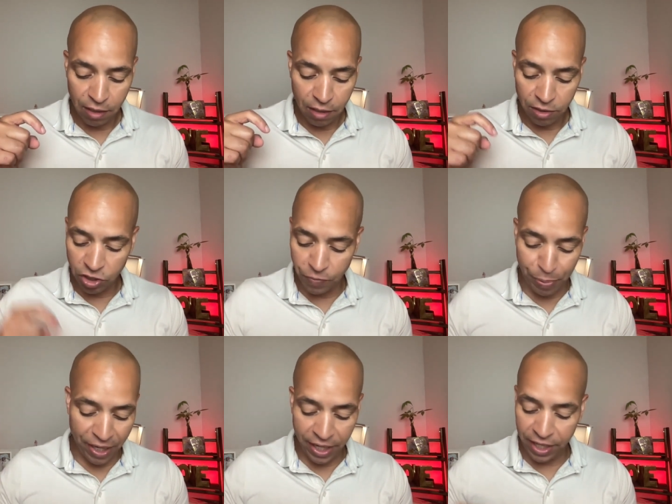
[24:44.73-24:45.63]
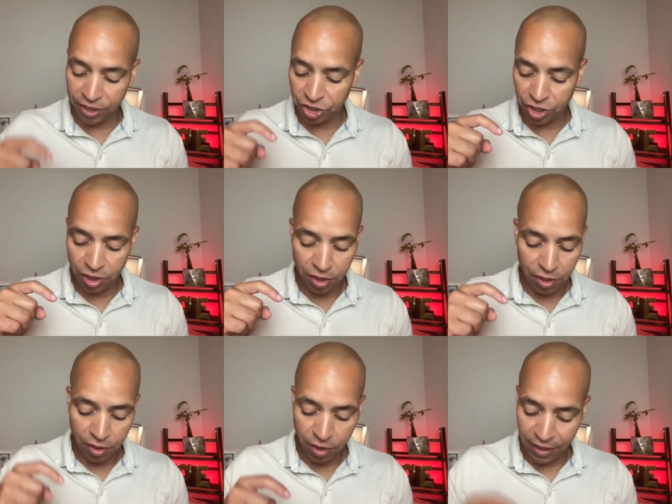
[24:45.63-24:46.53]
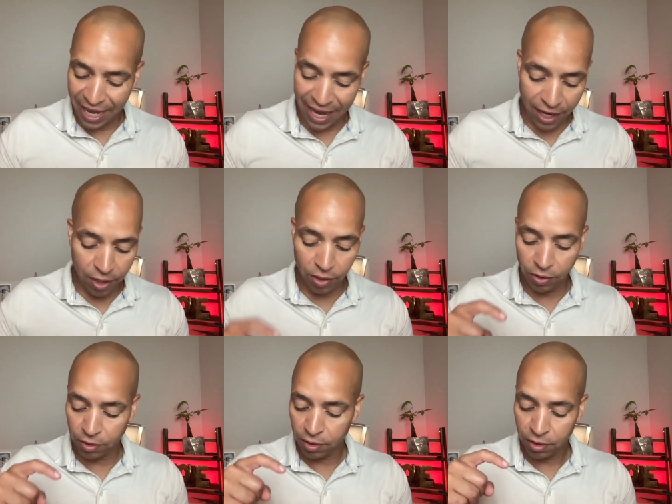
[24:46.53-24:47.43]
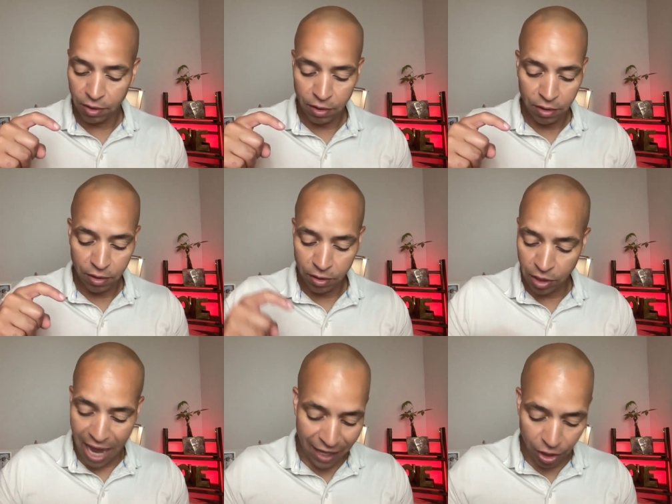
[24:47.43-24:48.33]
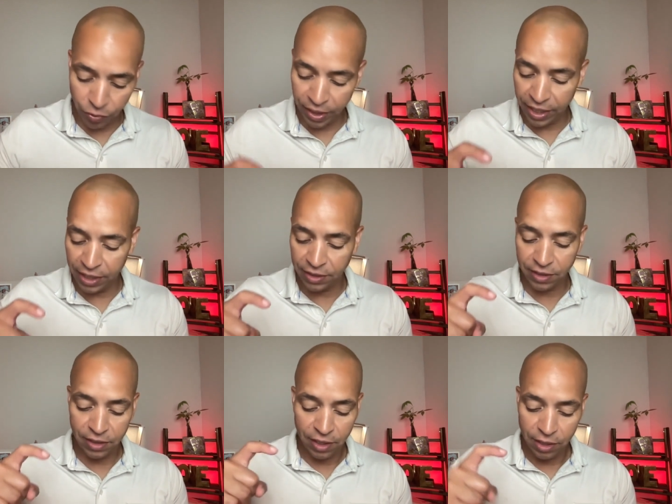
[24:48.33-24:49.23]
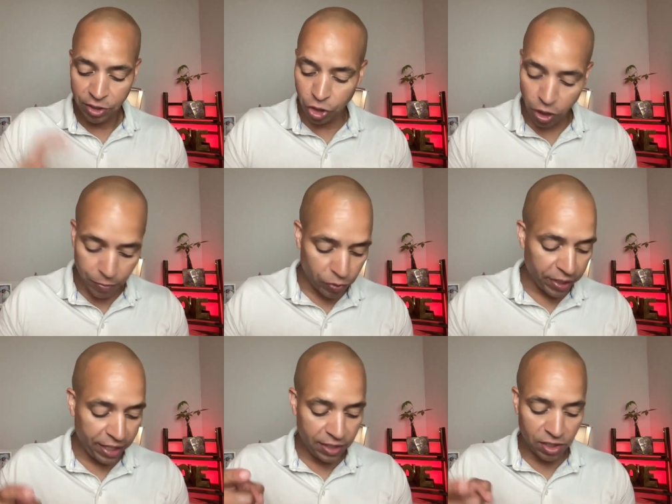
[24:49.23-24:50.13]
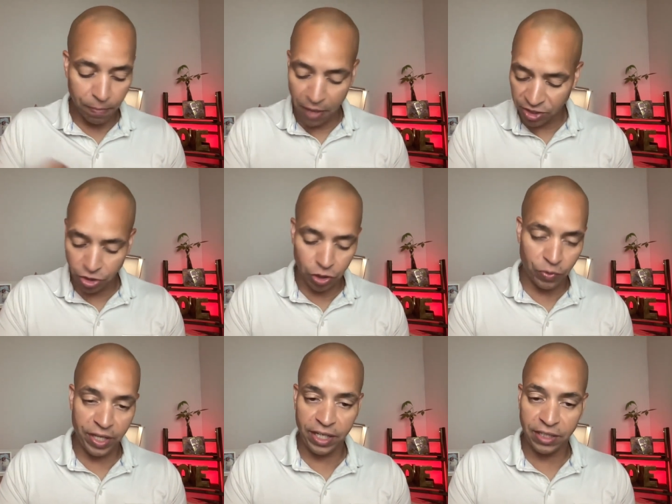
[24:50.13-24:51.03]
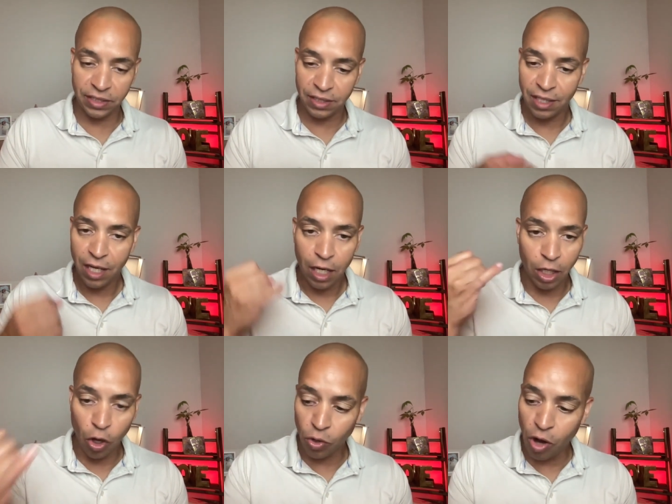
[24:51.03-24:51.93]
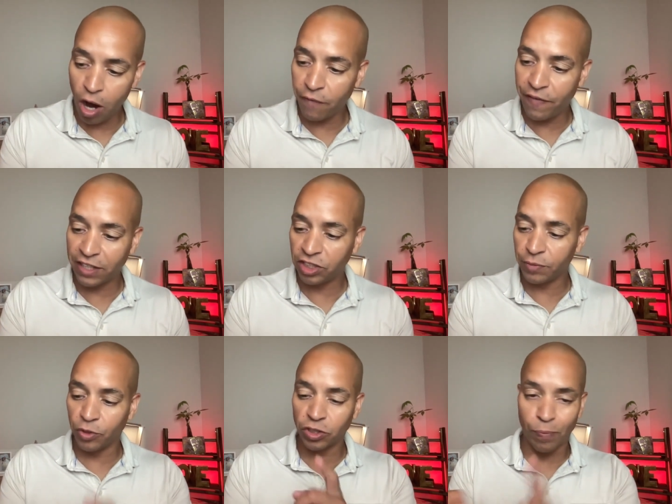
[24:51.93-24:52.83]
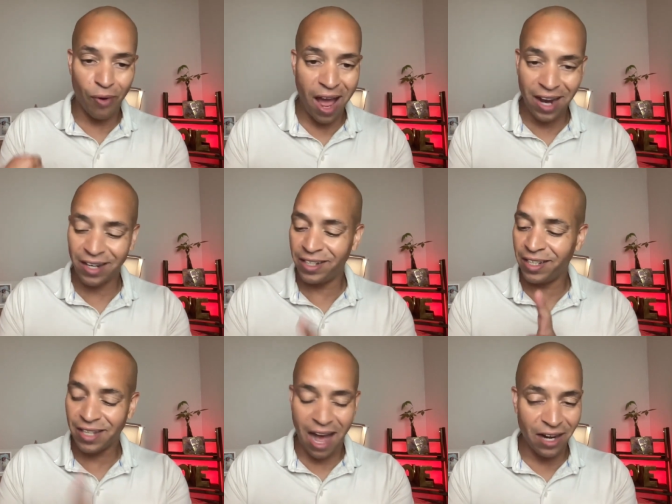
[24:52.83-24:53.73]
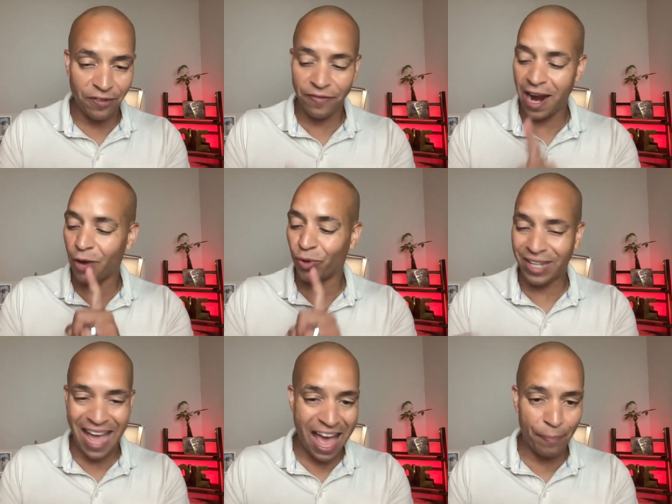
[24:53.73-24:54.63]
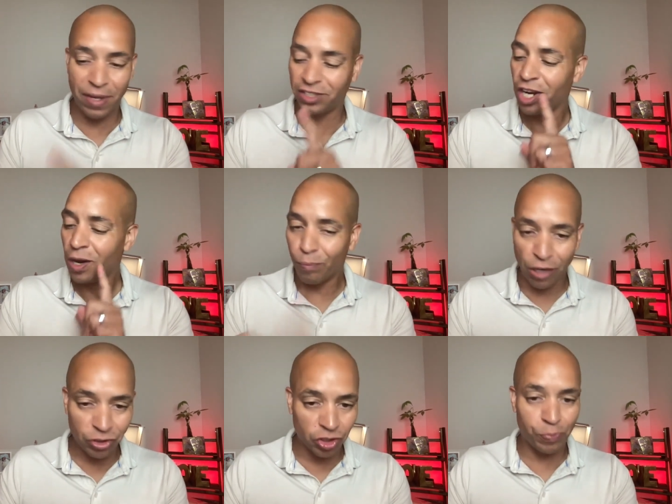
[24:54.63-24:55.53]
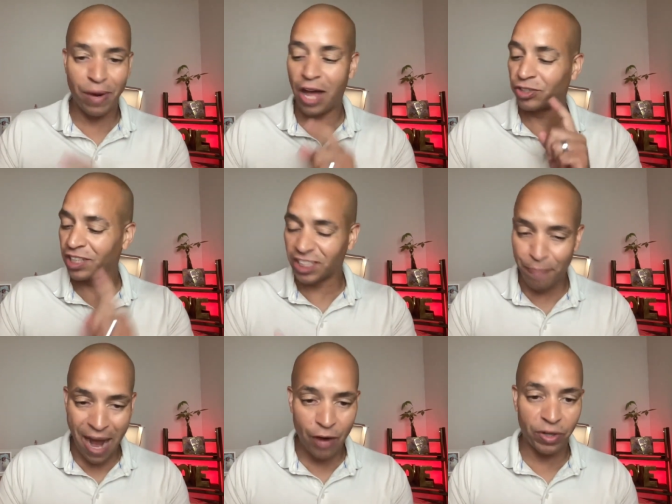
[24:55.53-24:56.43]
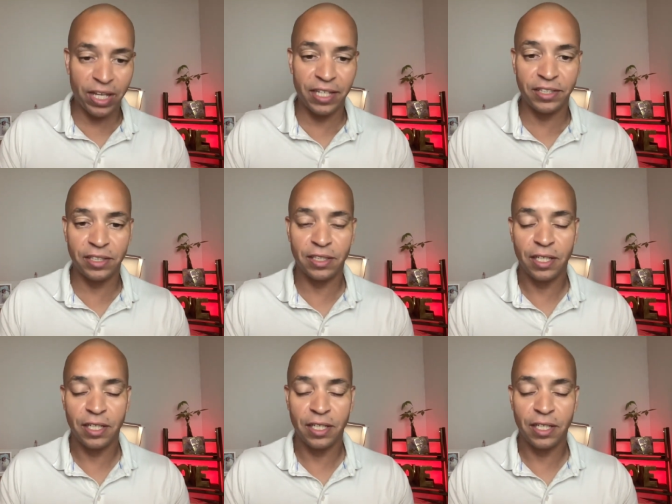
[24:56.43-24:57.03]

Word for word: spinach, kale, collard greens, turnip greens, mustard greens, low carb vegetables, broccoli, cauliflower, cabbage, Brussels sprouts, asparagus.